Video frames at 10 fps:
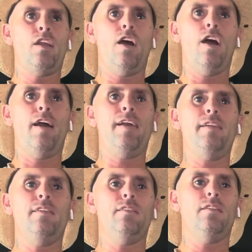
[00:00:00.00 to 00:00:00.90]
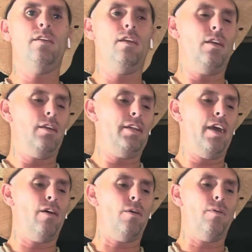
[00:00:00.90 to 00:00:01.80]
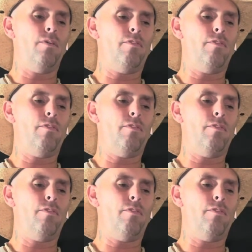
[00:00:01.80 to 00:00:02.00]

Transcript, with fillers: Alright. Now,